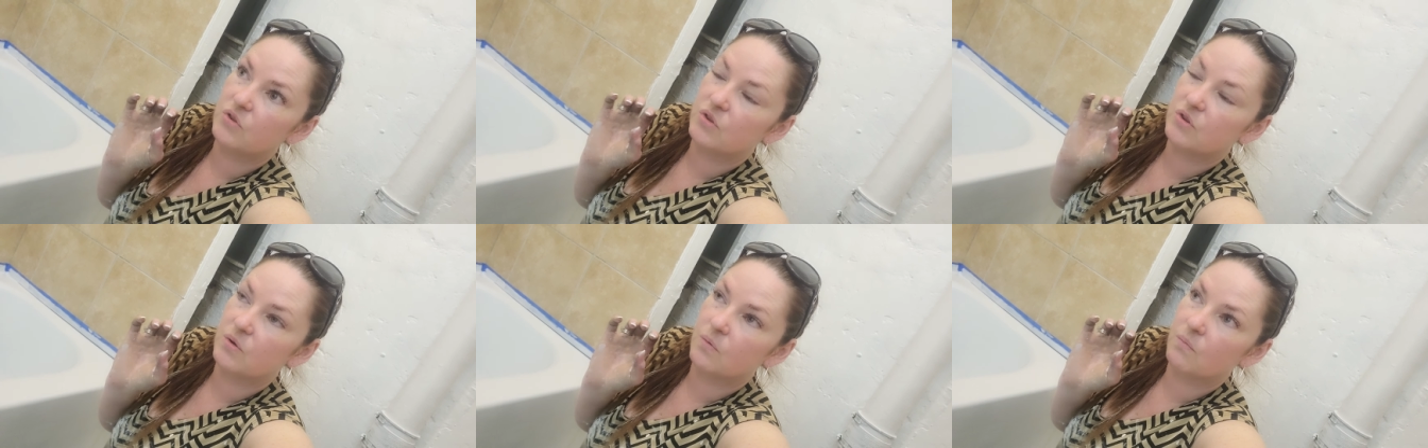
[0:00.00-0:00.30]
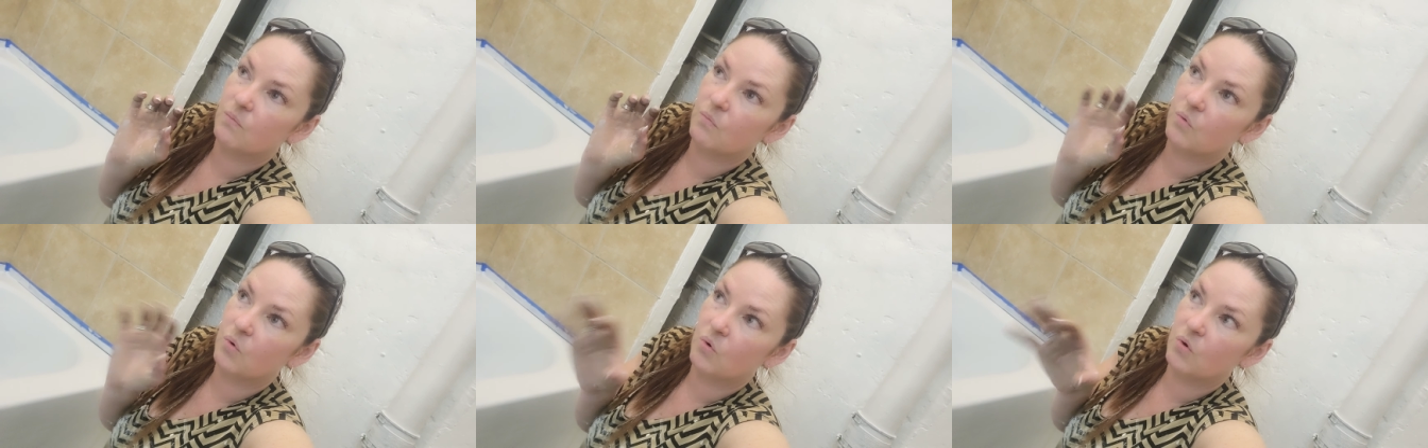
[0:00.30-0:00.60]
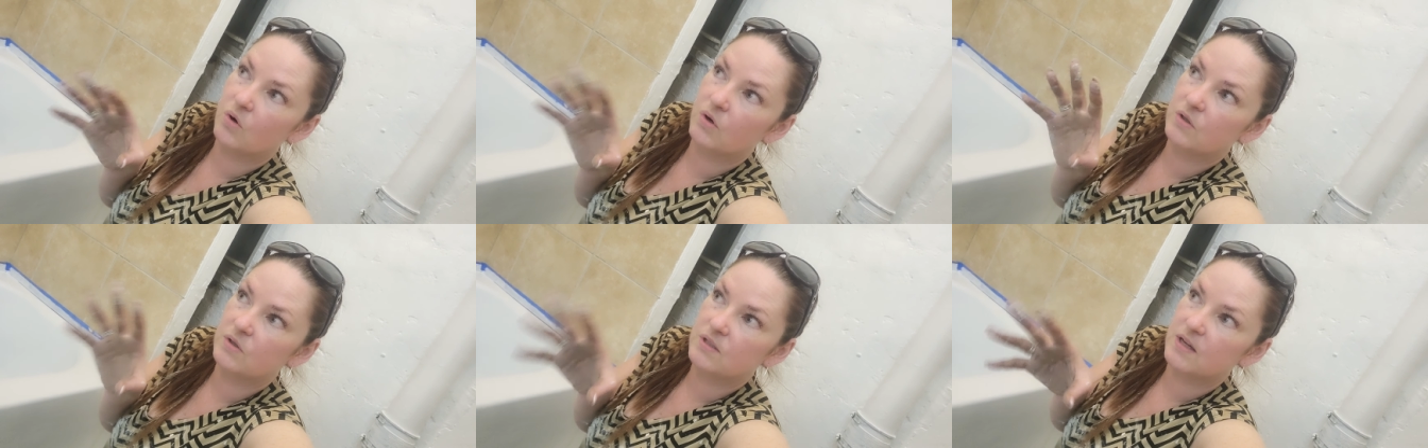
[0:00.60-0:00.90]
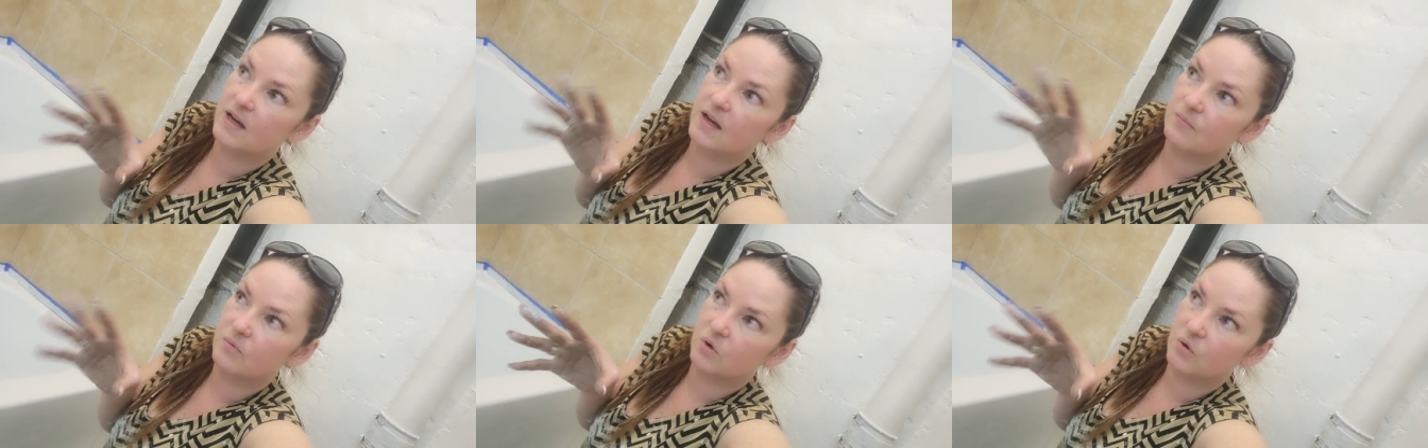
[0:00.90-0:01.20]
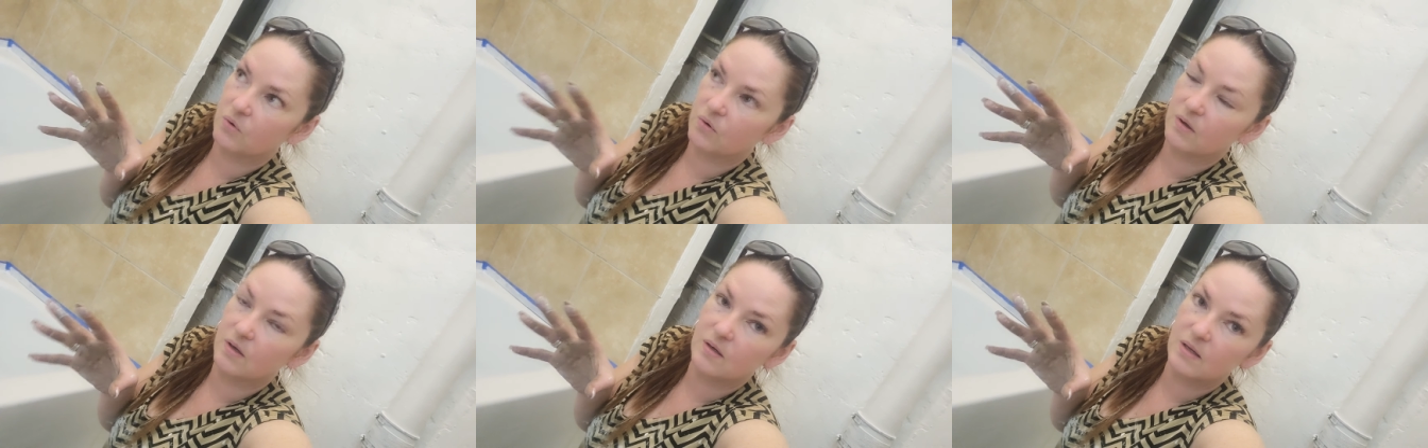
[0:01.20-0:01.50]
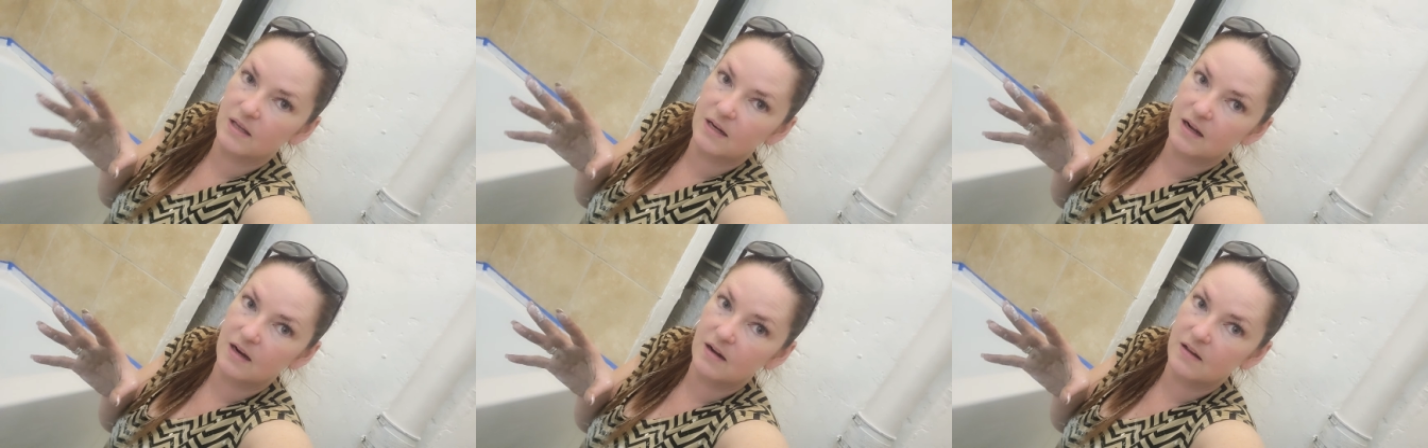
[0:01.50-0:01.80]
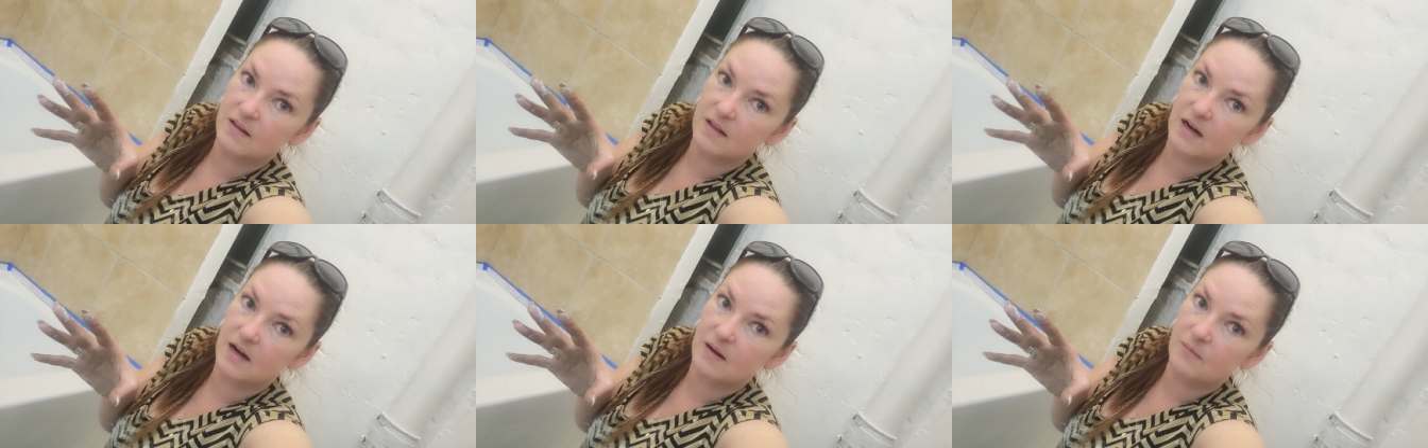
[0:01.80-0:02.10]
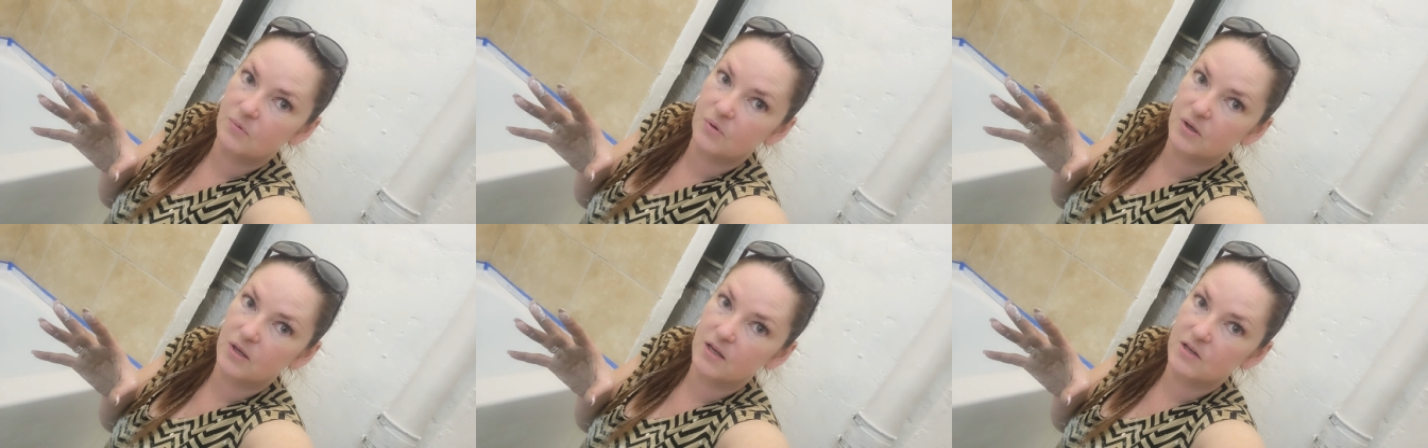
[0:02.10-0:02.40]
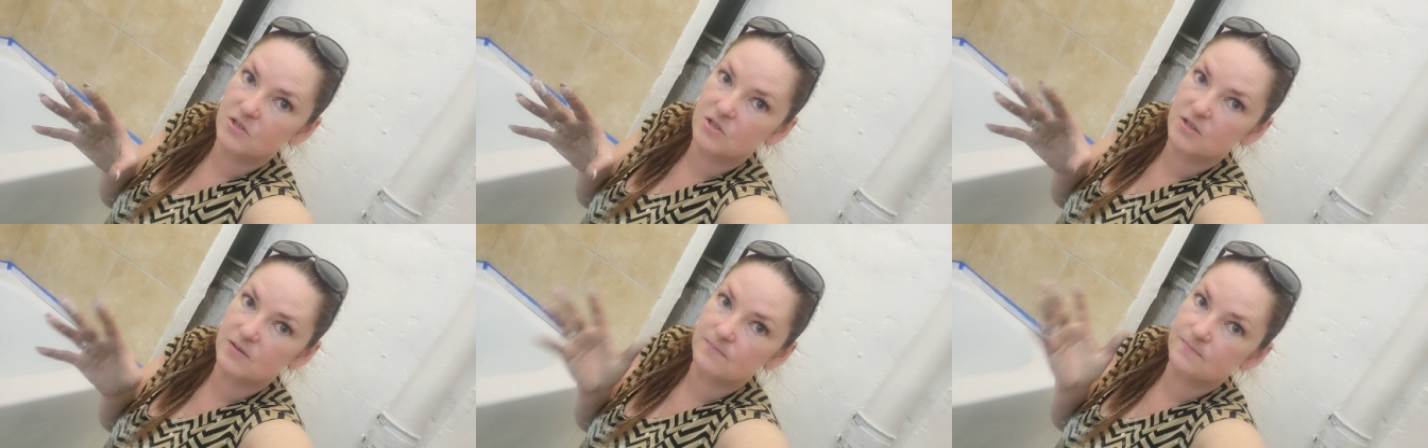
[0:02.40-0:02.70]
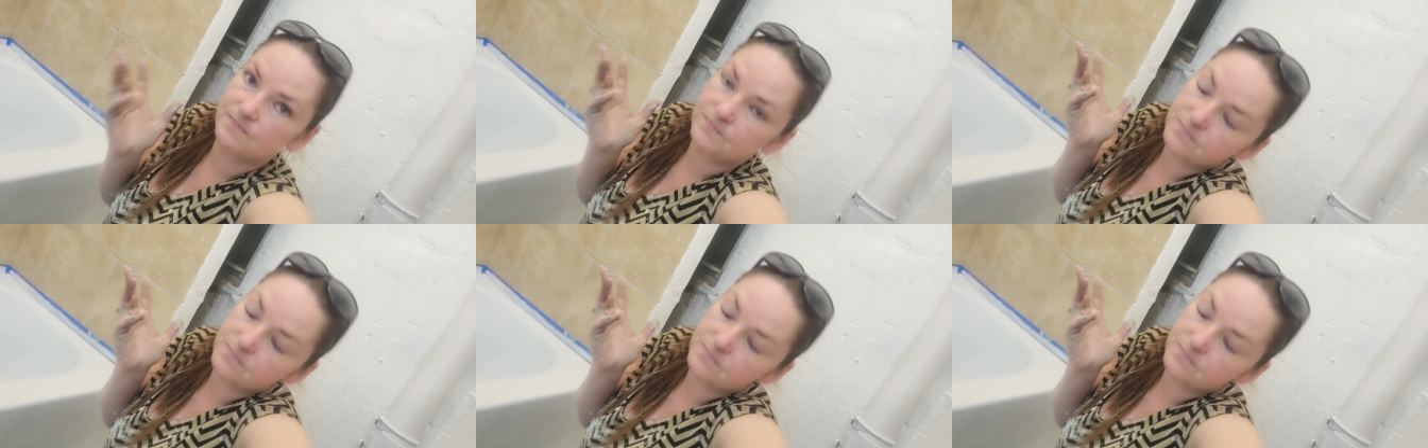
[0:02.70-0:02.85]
the more time you're going to get out of that application.